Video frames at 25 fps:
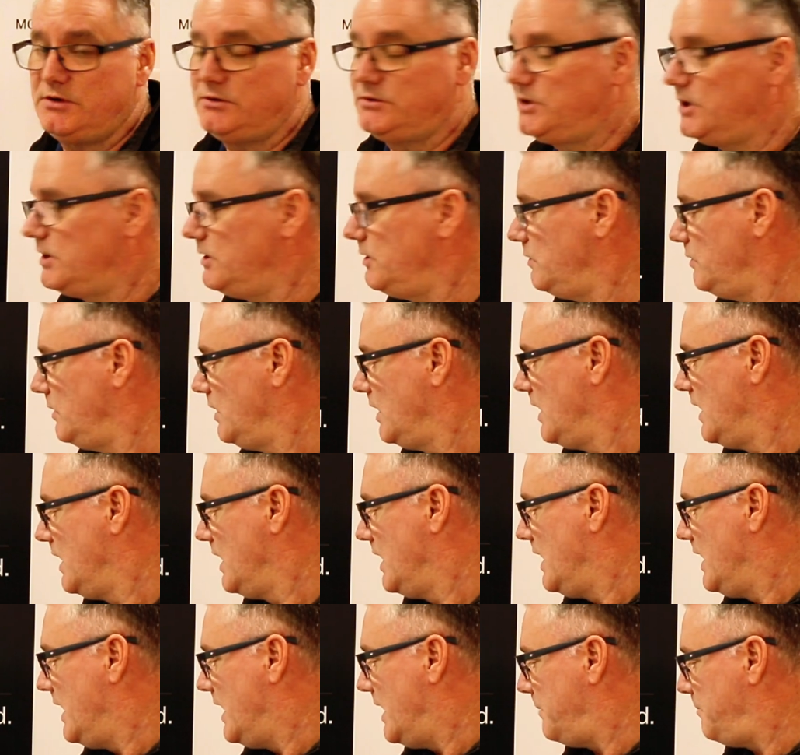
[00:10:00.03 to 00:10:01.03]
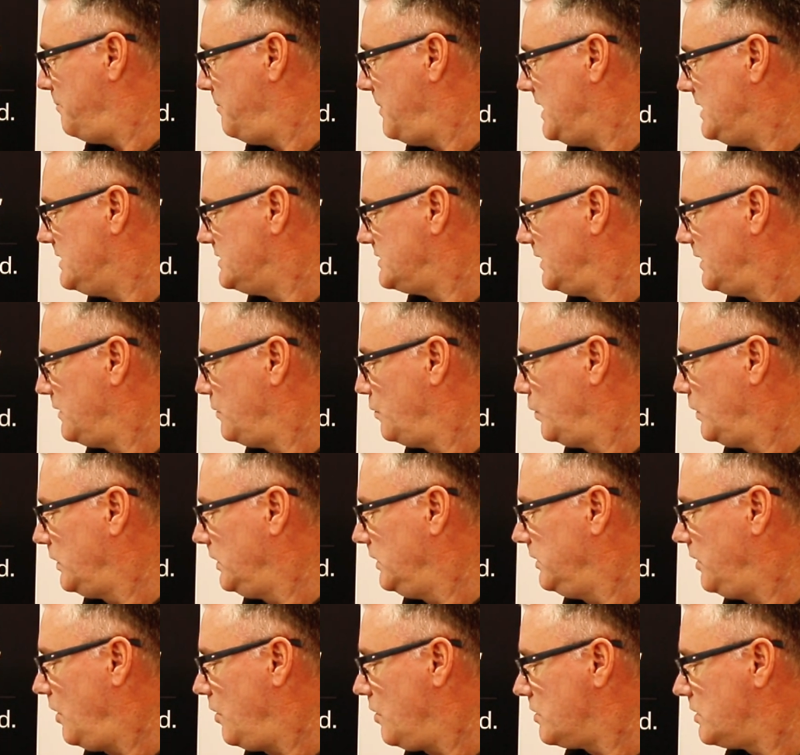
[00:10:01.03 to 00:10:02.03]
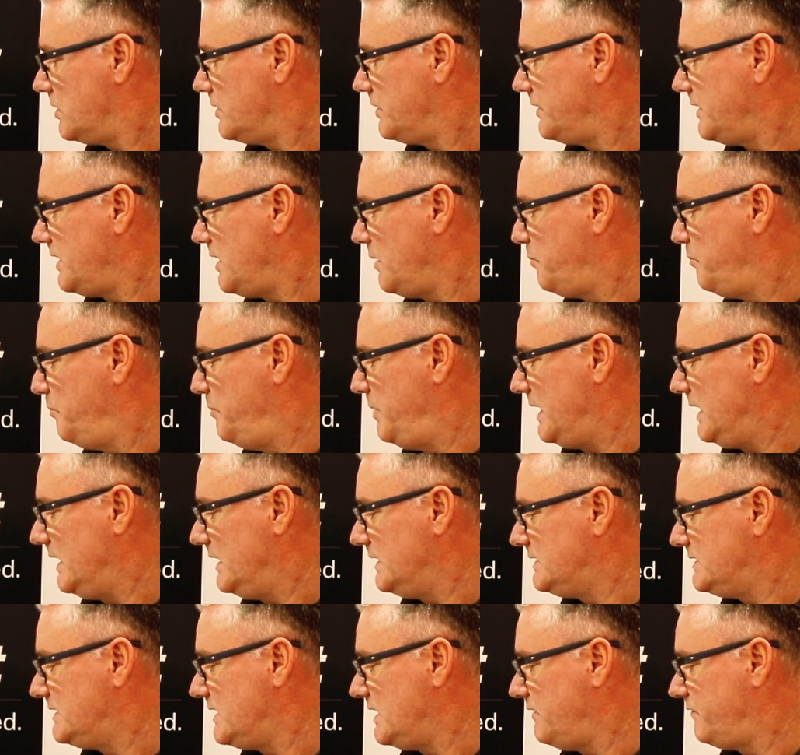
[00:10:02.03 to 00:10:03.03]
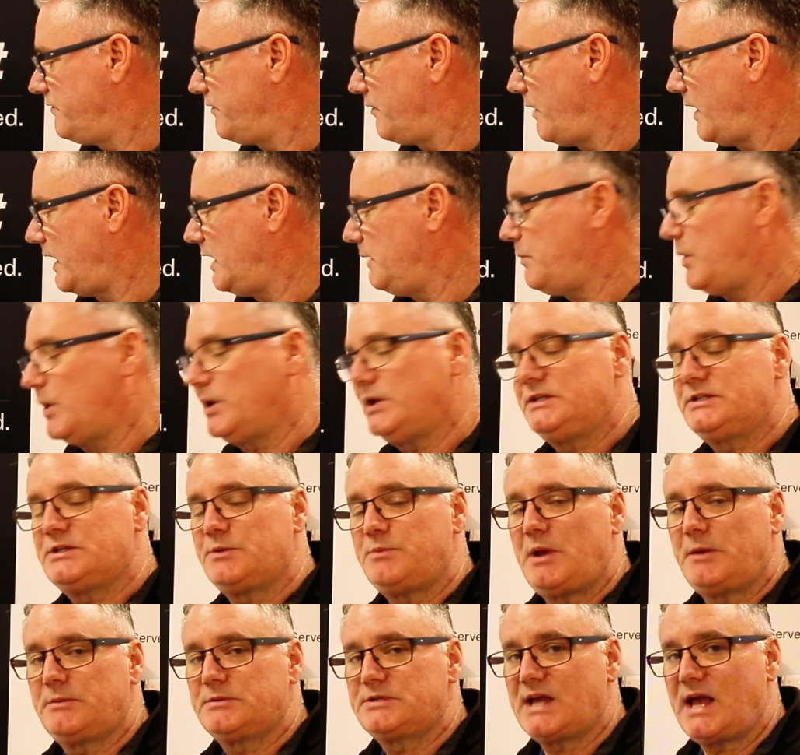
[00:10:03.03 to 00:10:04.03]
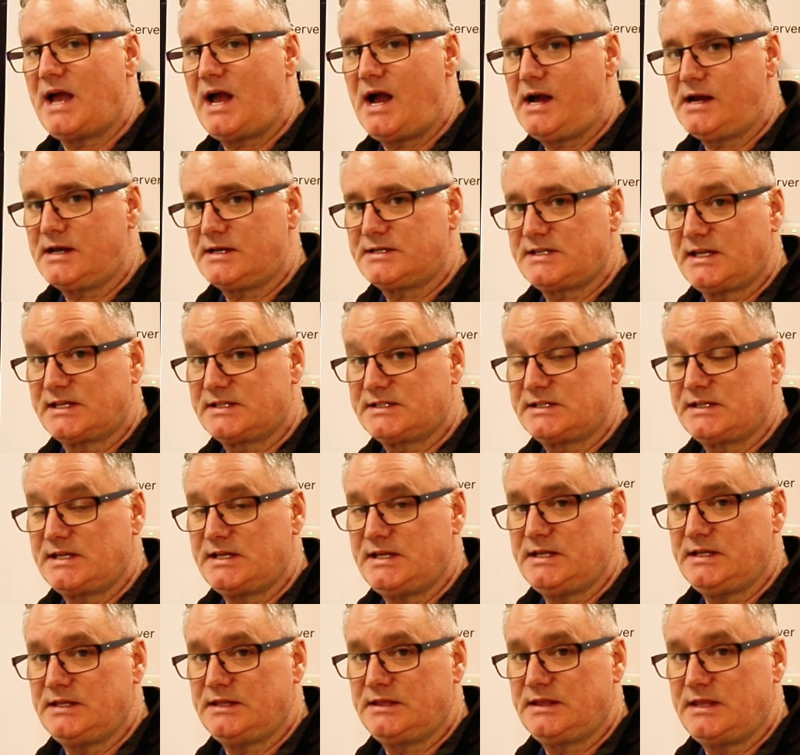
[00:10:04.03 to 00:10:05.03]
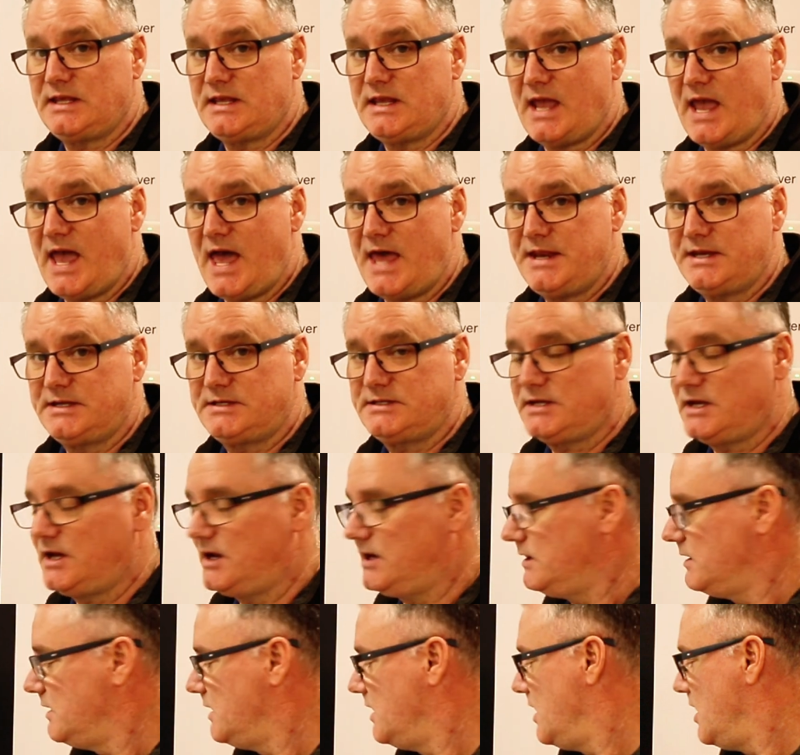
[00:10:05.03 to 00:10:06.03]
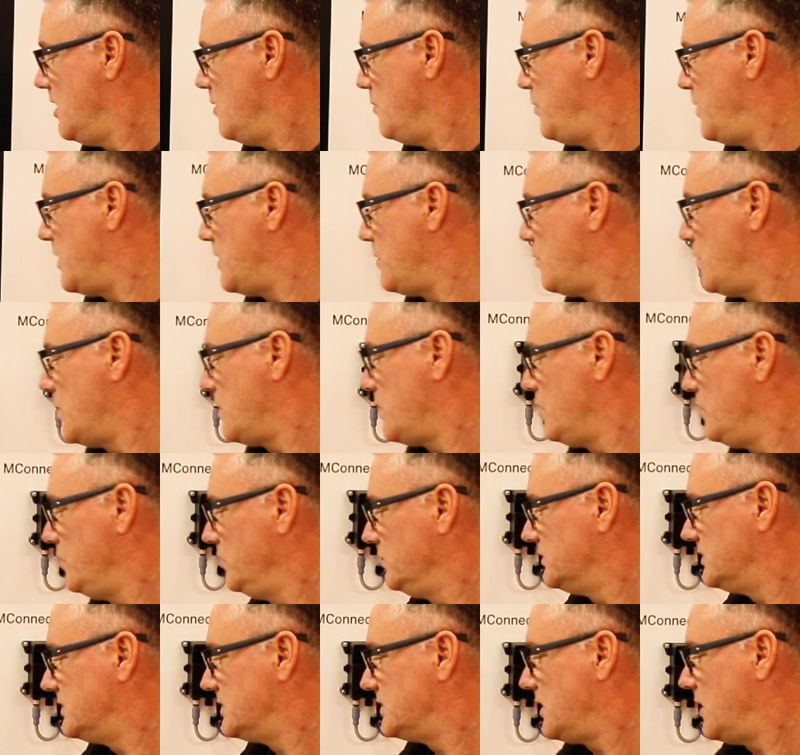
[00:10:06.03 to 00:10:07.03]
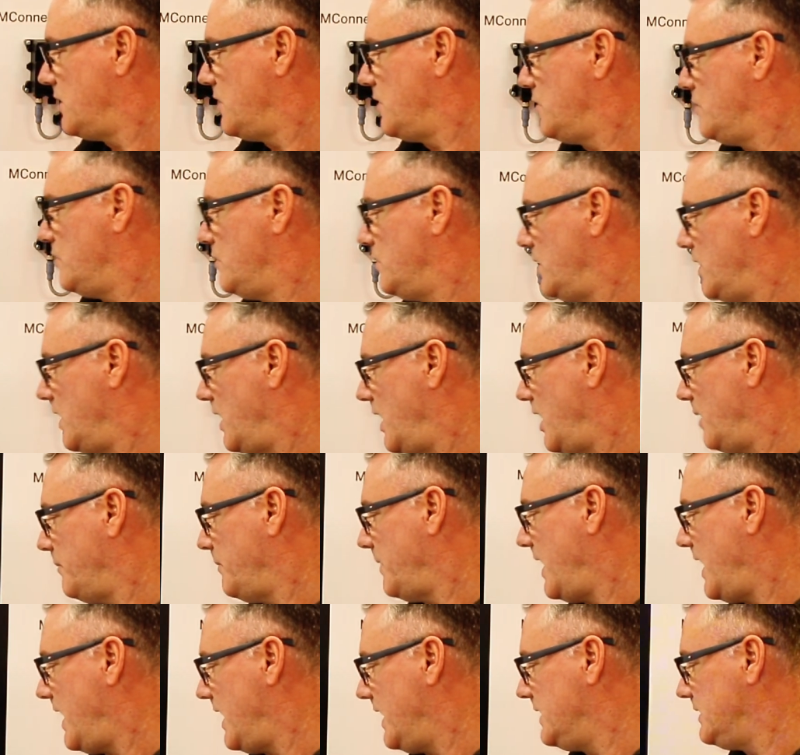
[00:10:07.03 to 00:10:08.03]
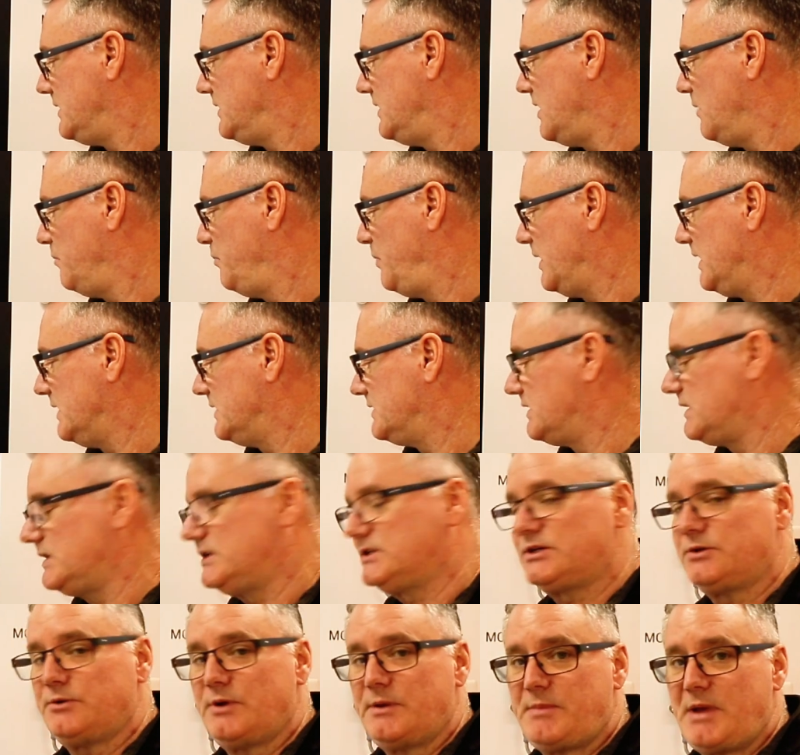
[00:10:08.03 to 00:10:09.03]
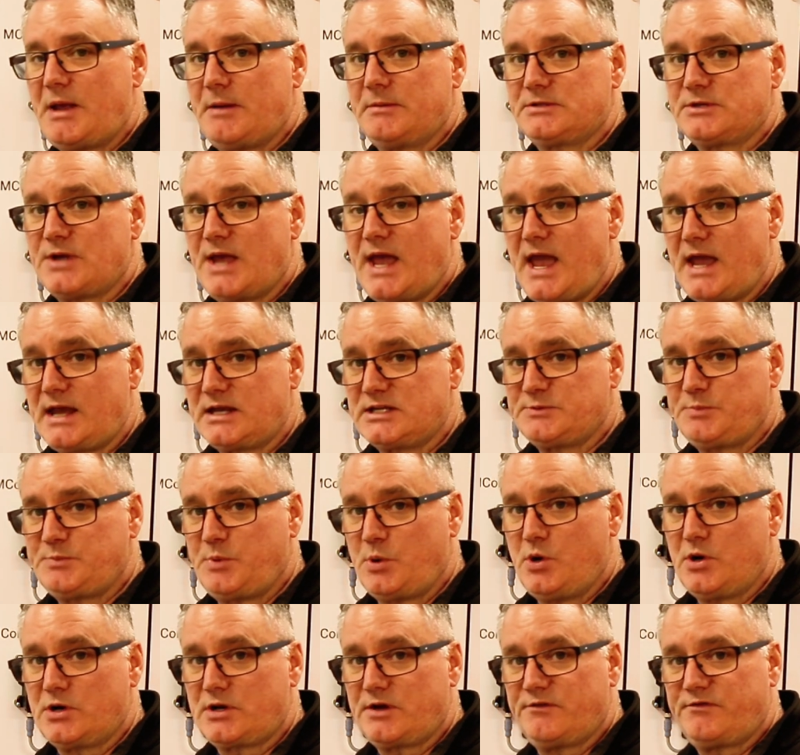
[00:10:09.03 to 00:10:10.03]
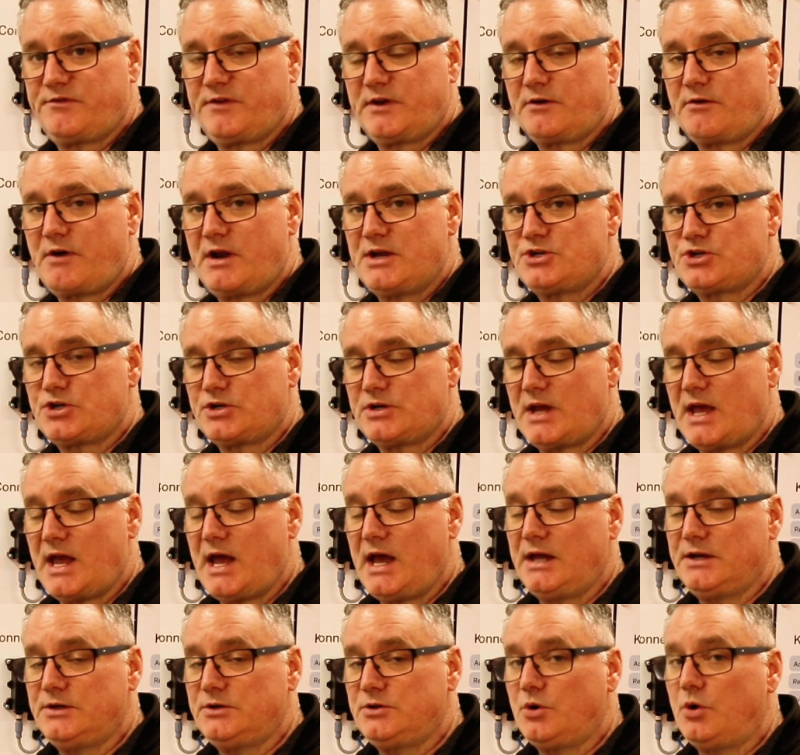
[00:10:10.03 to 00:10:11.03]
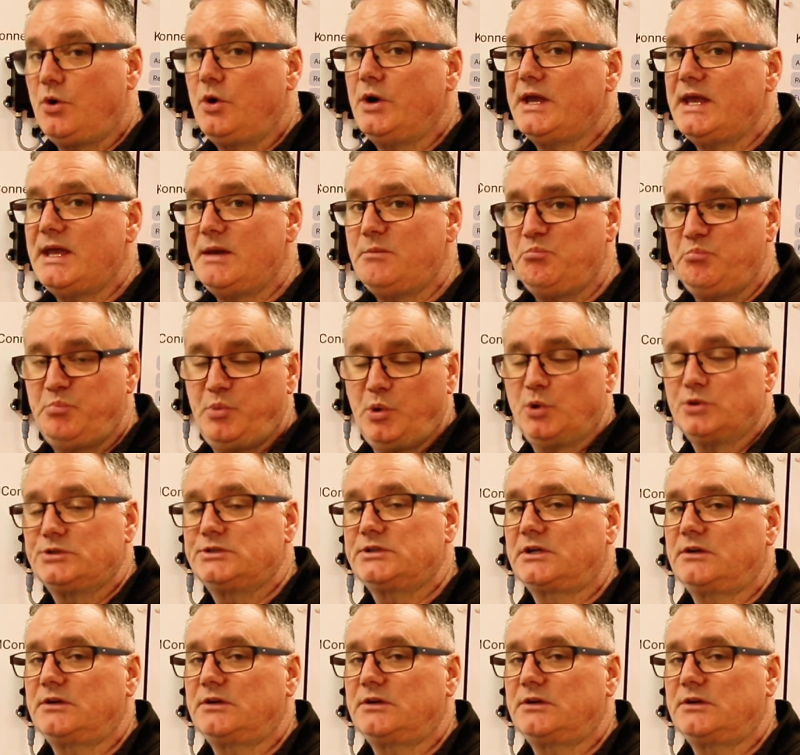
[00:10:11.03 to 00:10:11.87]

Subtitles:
you do, it means that it will lock the ability for anybody to be able to access the editor, but it will also hide the ability to be able to export a configuration and or import a